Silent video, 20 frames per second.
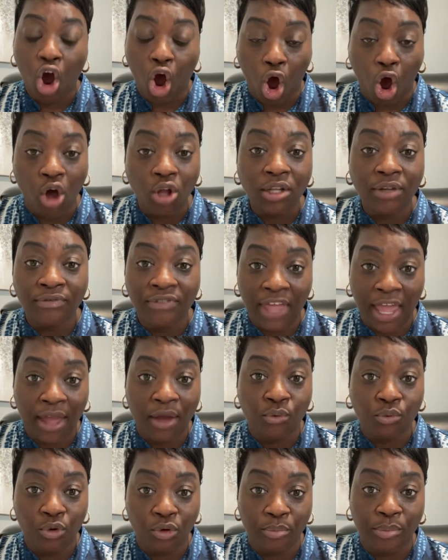All of
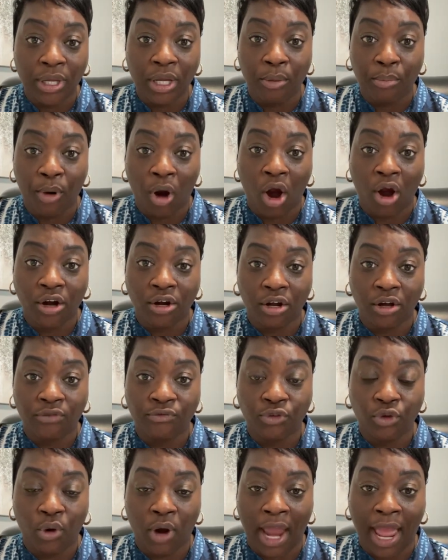that will be a part
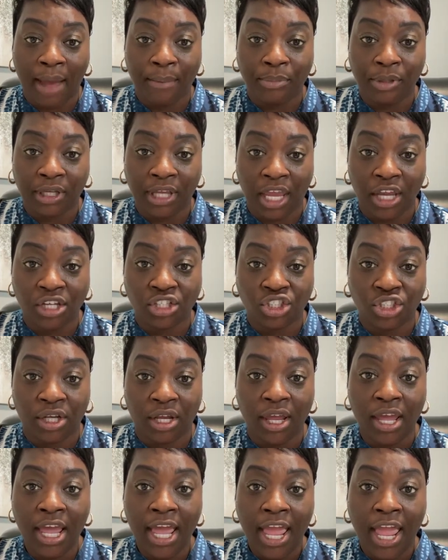of your
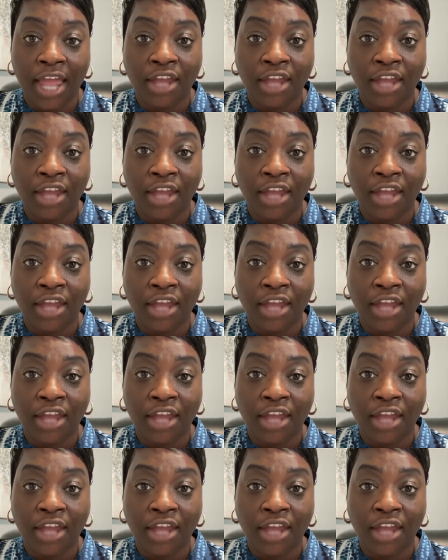application